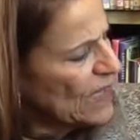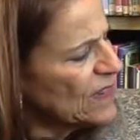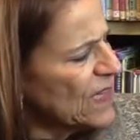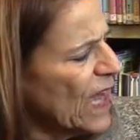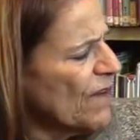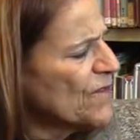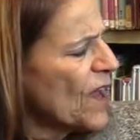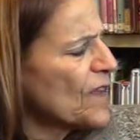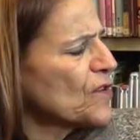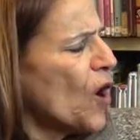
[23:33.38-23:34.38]
Love
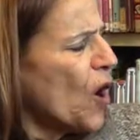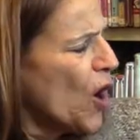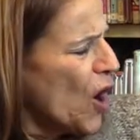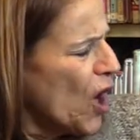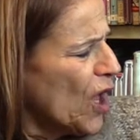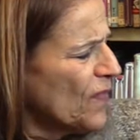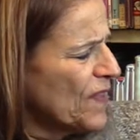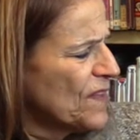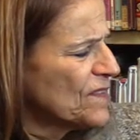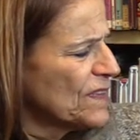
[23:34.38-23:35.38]
does all
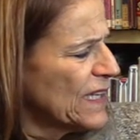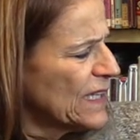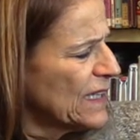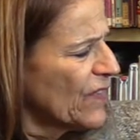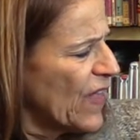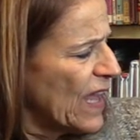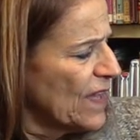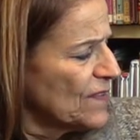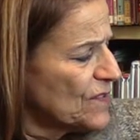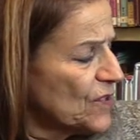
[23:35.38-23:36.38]
these little
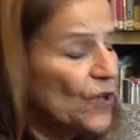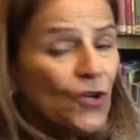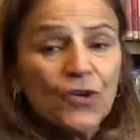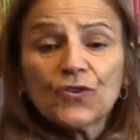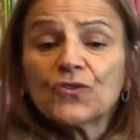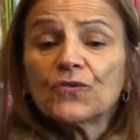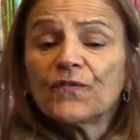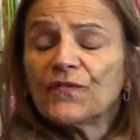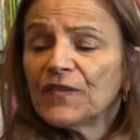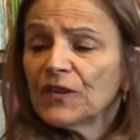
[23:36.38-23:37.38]
things to
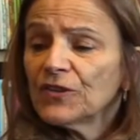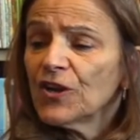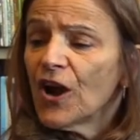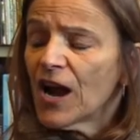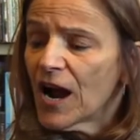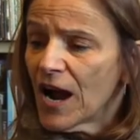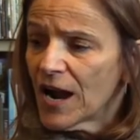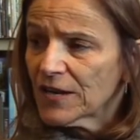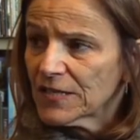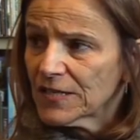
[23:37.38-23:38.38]
fill your
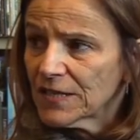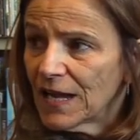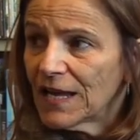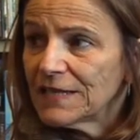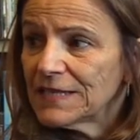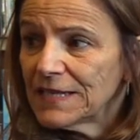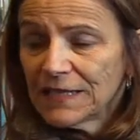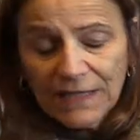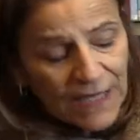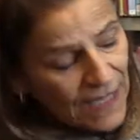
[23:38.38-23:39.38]
heart
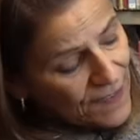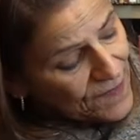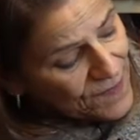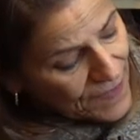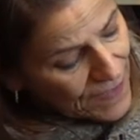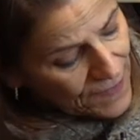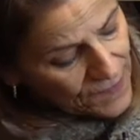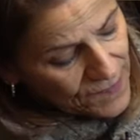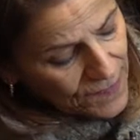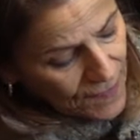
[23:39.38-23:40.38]
until it
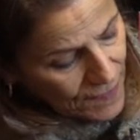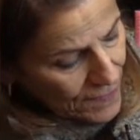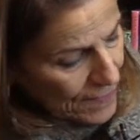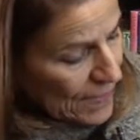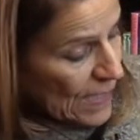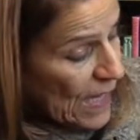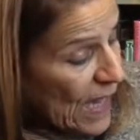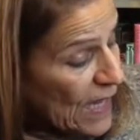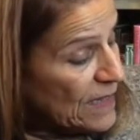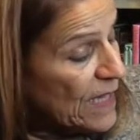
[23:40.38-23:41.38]
sings.
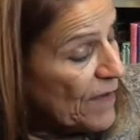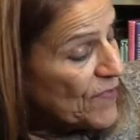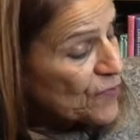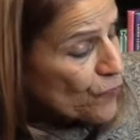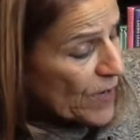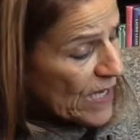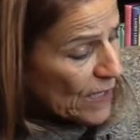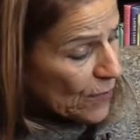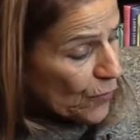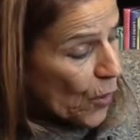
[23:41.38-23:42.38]
Love is
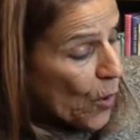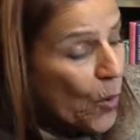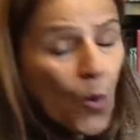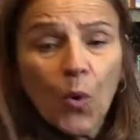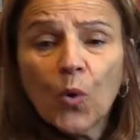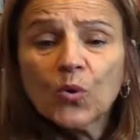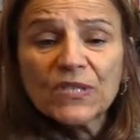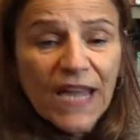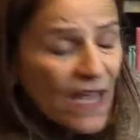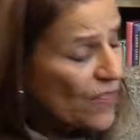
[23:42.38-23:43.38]
real the whole
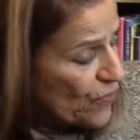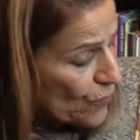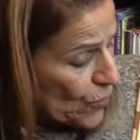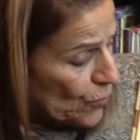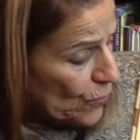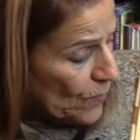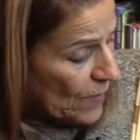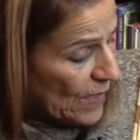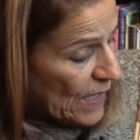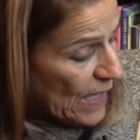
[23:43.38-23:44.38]
day through.
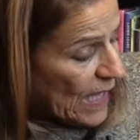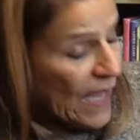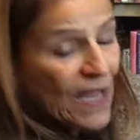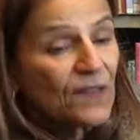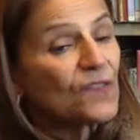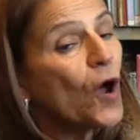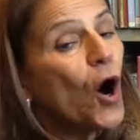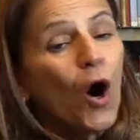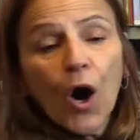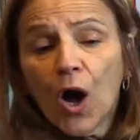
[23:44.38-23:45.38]
It's
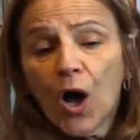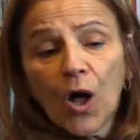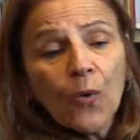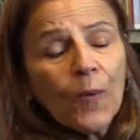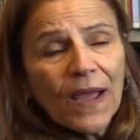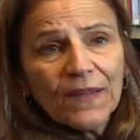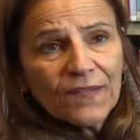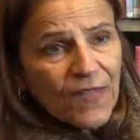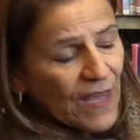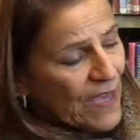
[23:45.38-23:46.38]

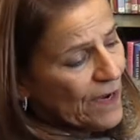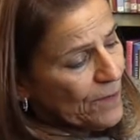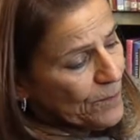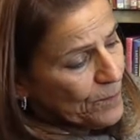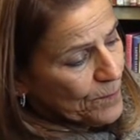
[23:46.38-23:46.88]
always there